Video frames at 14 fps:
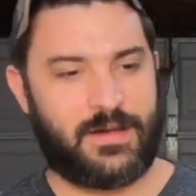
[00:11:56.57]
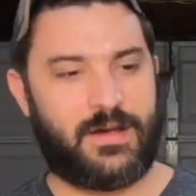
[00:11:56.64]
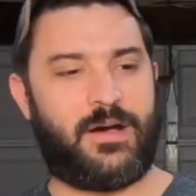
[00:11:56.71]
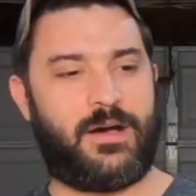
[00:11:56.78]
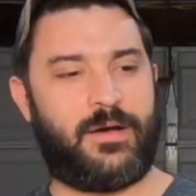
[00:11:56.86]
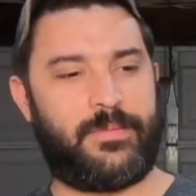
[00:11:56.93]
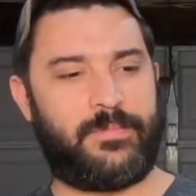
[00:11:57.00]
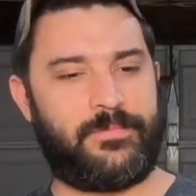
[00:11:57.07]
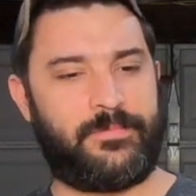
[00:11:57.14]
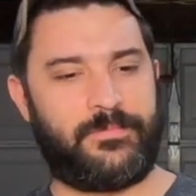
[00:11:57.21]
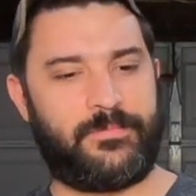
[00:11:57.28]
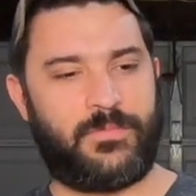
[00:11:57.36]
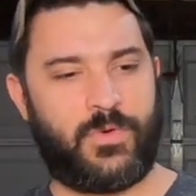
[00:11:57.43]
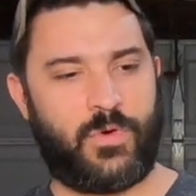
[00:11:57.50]

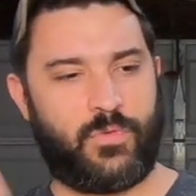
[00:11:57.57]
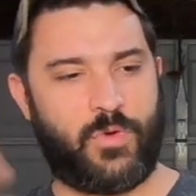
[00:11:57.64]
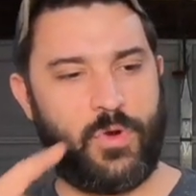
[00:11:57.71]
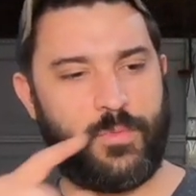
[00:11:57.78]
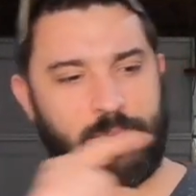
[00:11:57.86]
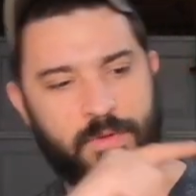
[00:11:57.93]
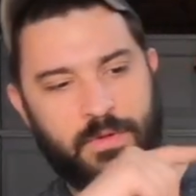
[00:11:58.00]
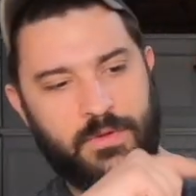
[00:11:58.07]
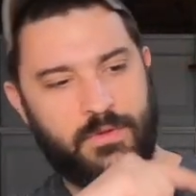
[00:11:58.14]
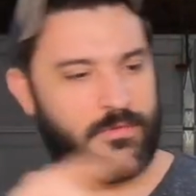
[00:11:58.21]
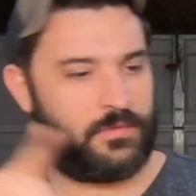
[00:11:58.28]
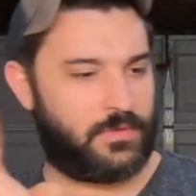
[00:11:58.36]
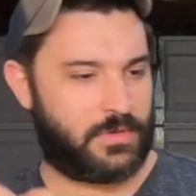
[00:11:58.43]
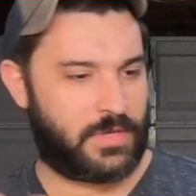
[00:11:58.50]
Rope,
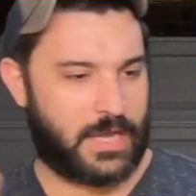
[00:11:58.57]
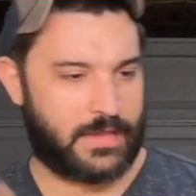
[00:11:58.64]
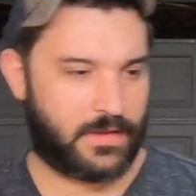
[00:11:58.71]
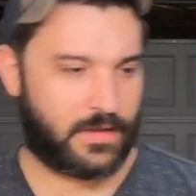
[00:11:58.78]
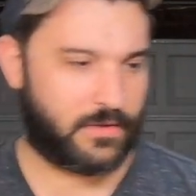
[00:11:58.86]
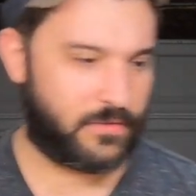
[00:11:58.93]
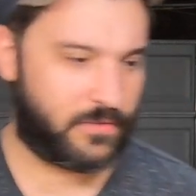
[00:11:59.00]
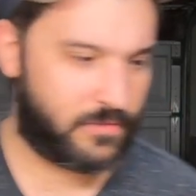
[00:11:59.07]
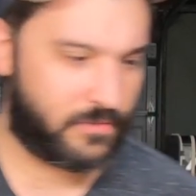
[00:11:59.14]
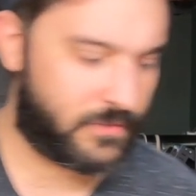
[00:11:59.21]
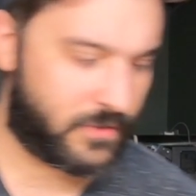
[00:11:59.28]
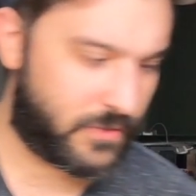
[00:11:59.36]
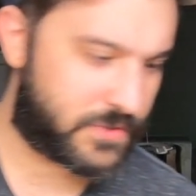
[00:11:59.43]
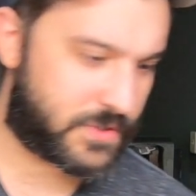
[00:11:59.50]
and then
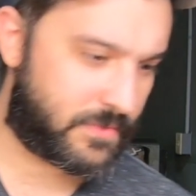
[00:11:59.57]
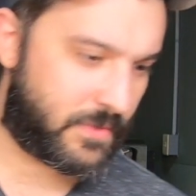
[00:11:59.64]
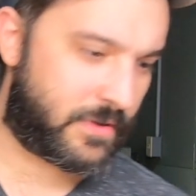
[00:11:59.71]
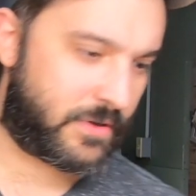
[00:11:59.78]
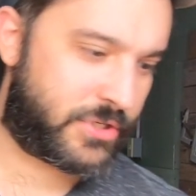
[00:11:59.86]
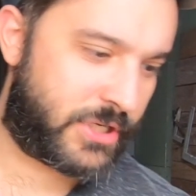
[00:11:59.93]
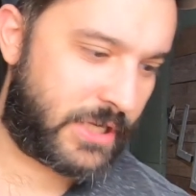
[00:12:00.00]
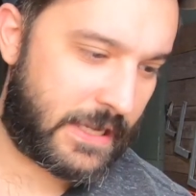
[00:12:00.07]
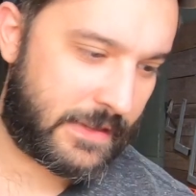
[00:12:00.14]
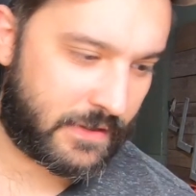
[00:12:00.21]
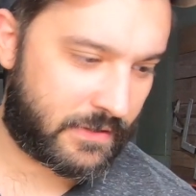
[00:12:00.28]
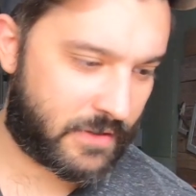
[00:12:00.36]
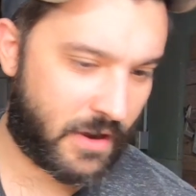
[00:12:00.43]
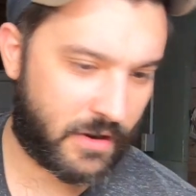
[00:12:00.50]
do some other shit, and
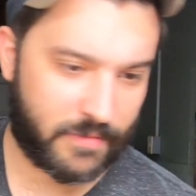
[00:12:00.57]
then talk